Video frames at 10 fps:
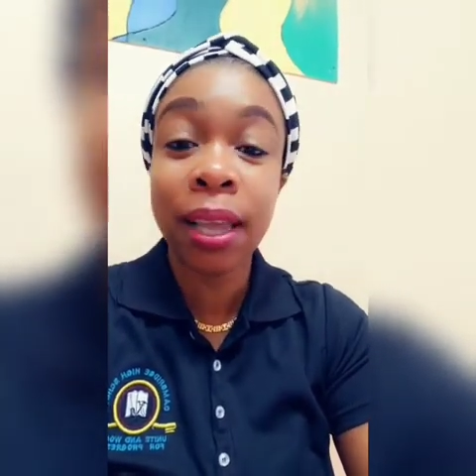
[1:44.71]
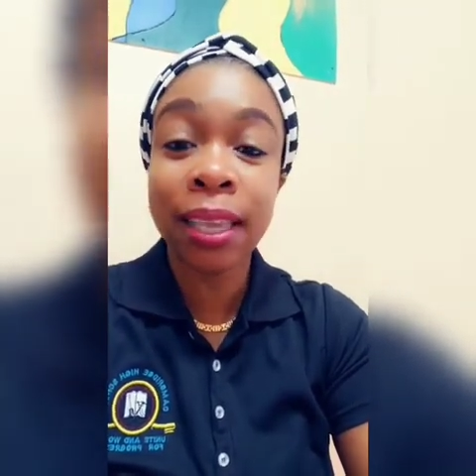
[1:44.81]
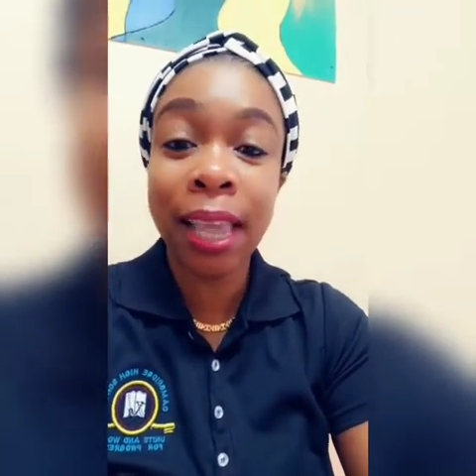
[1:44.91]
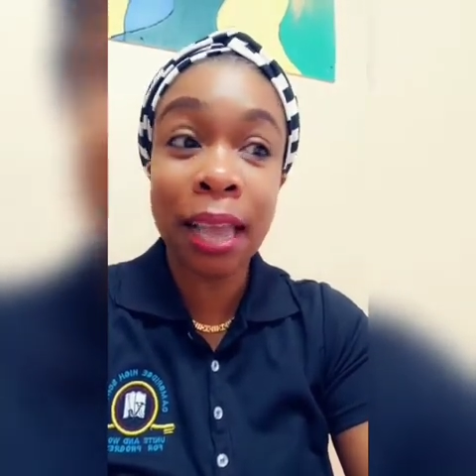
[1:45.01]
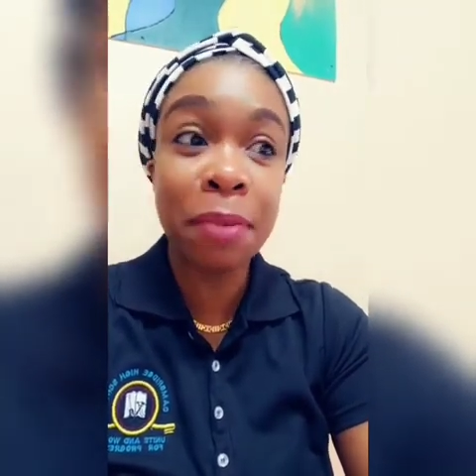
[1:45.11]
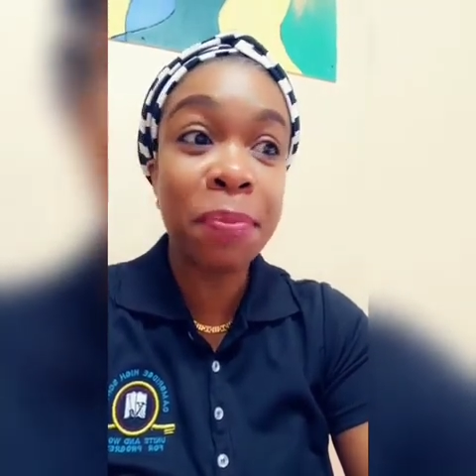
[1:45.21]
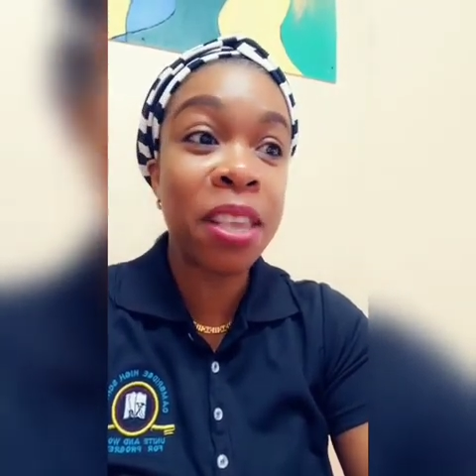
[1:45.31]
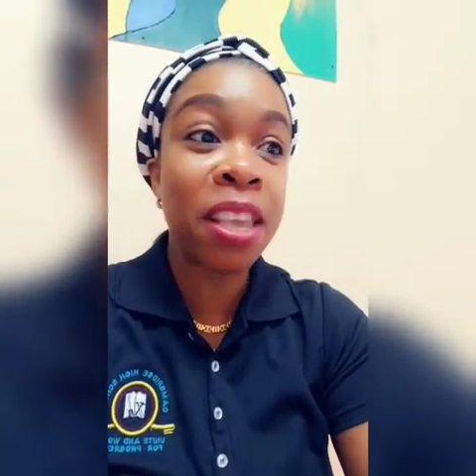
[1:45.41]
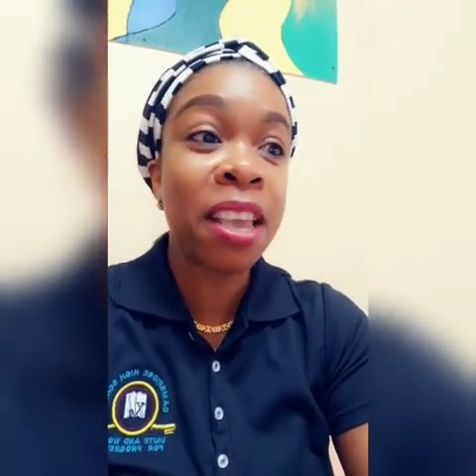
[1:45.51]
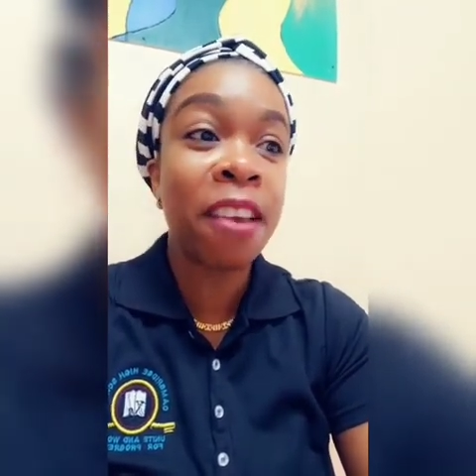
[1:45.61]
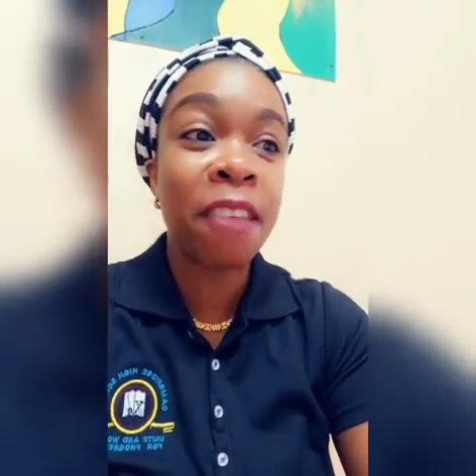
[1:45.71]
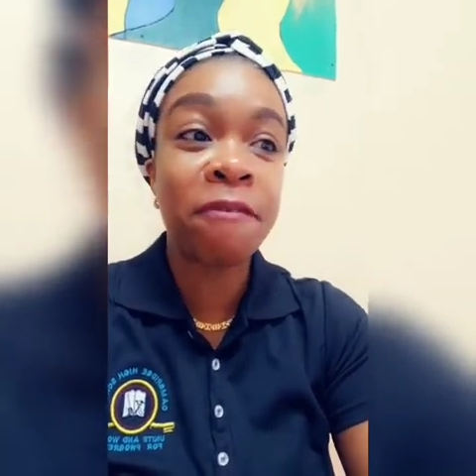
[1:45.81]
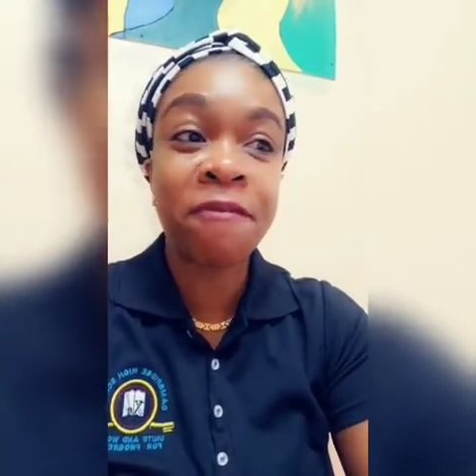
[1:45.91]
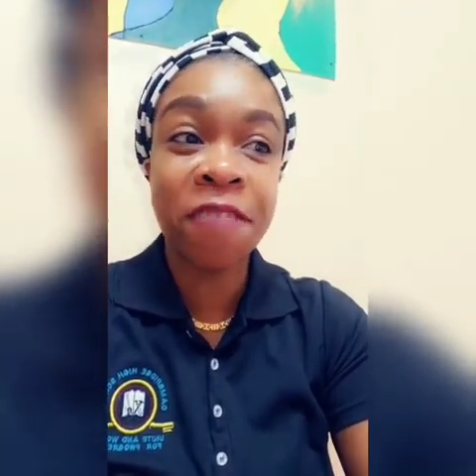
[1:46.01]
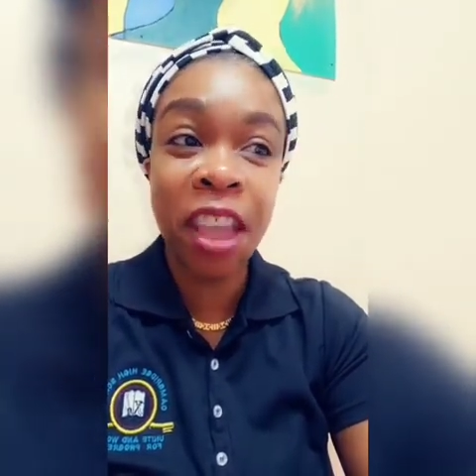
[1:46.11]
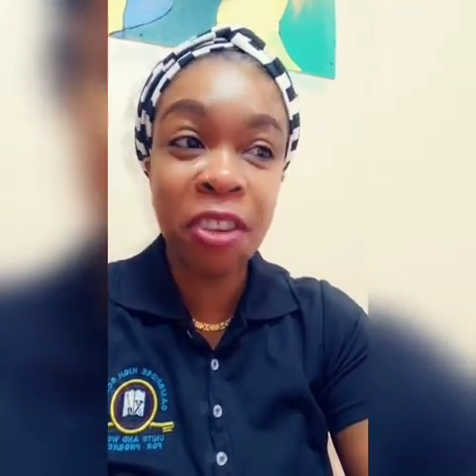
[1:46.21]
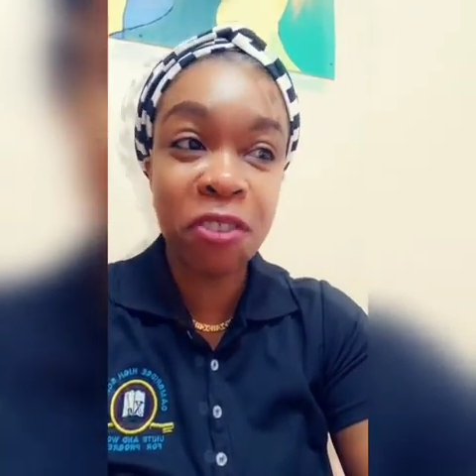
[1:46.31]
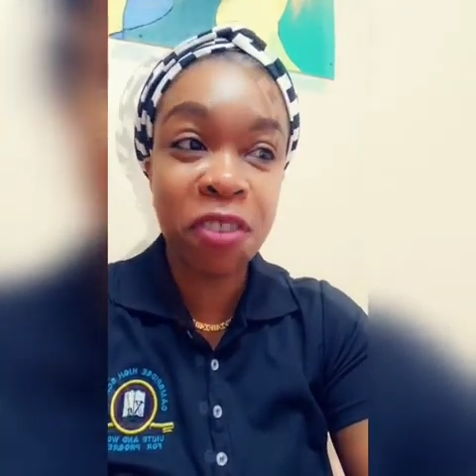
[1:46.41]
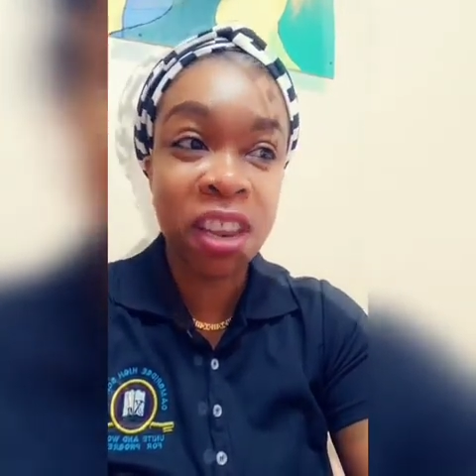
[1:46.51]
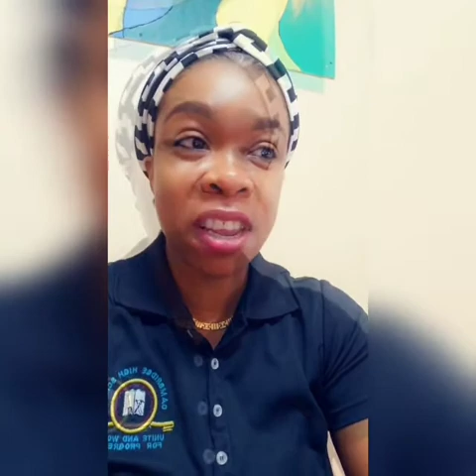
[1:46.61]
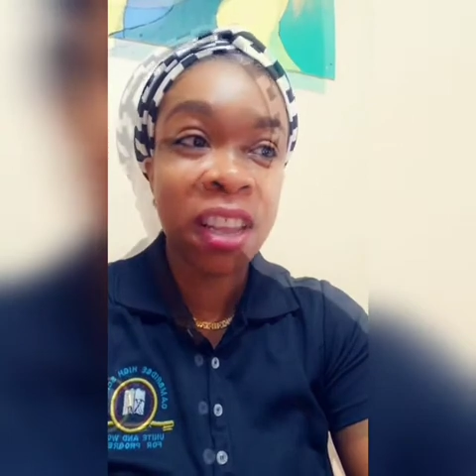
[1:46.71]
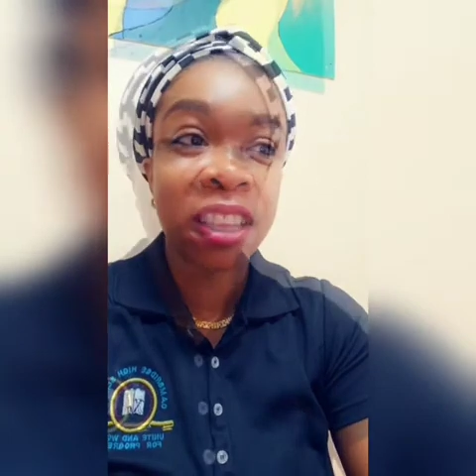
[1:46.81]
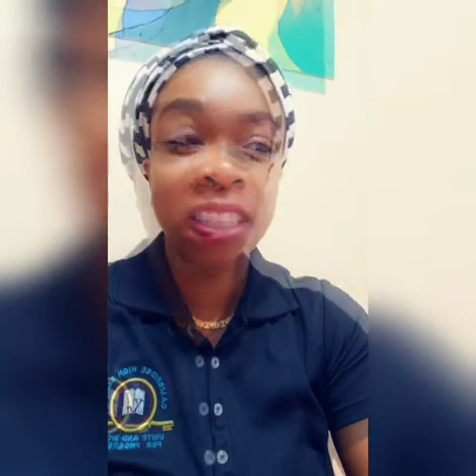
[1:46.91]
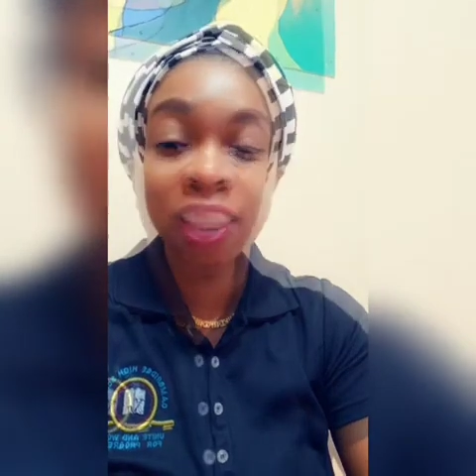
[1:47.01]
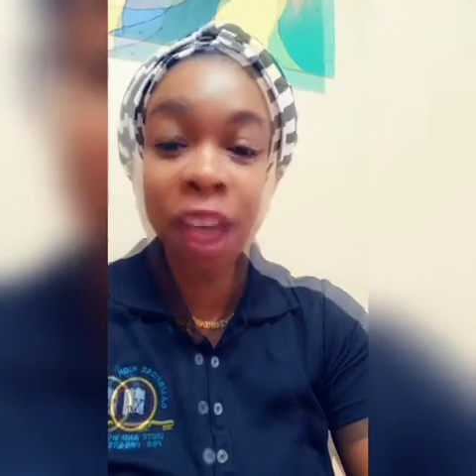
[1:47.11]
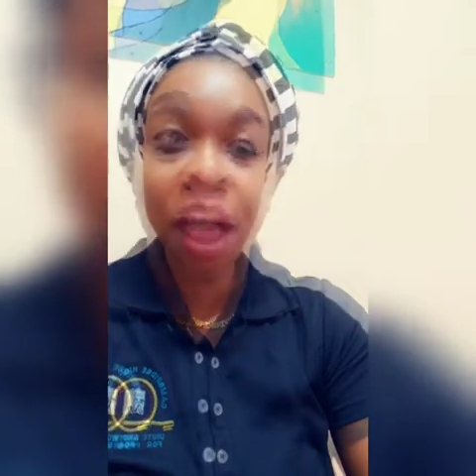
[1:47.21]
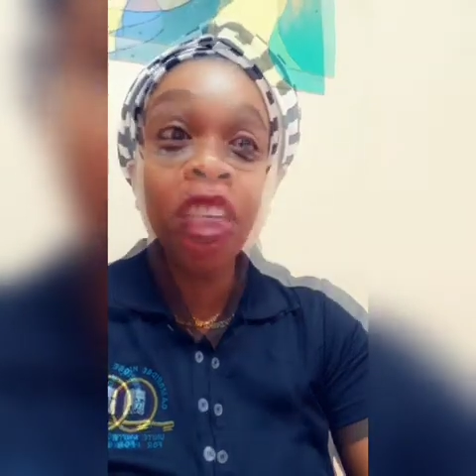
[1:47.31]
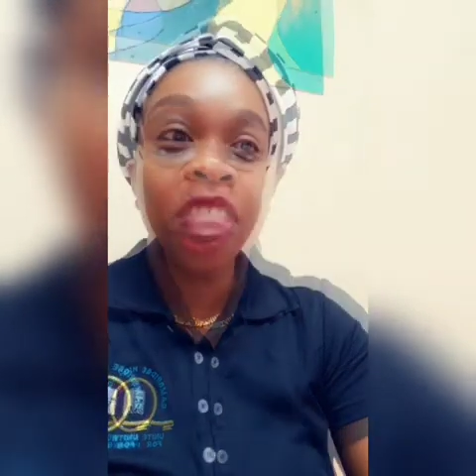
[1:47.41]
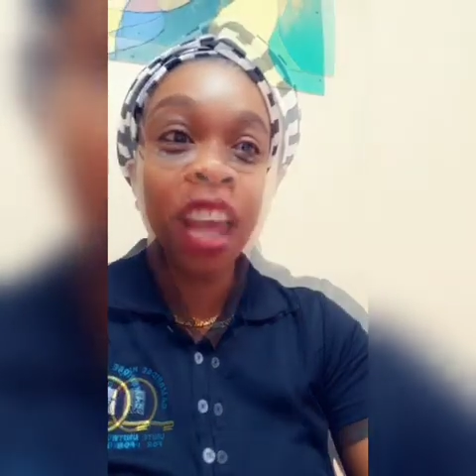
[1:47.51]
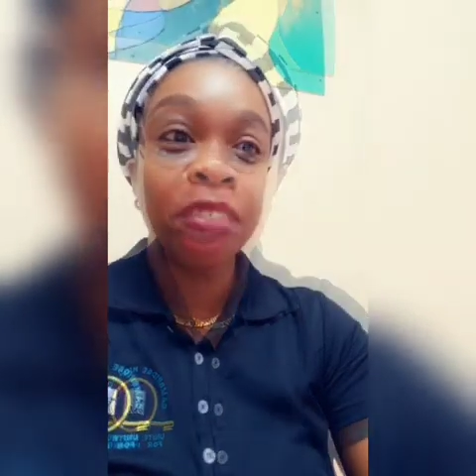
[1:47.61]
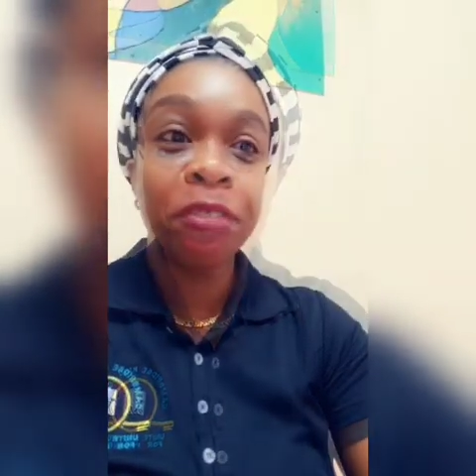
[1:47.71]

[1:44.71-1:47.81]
can be very difficult.